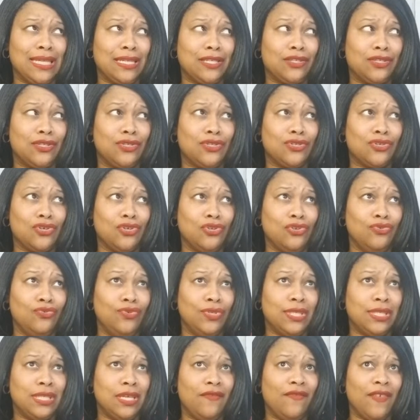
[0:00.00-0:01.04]

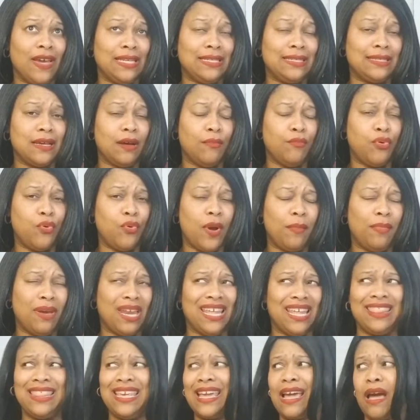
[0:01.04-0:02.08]
exclusive at some point, but I
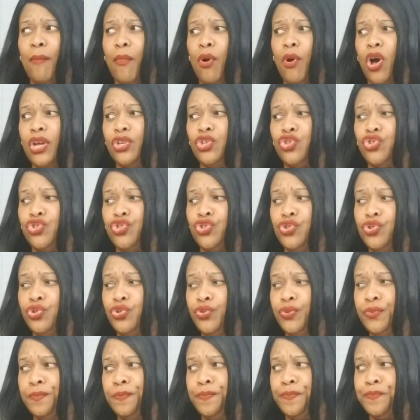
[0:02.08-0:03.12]
think I bought
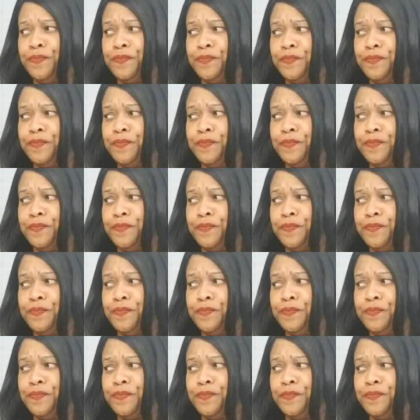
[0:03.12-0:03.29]
two,